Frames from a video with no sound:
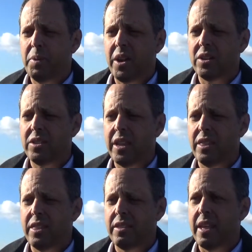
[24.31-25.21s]
being our
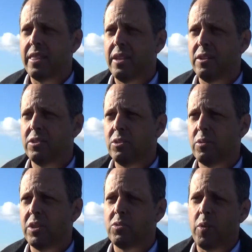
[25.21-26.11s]
10th year doing it,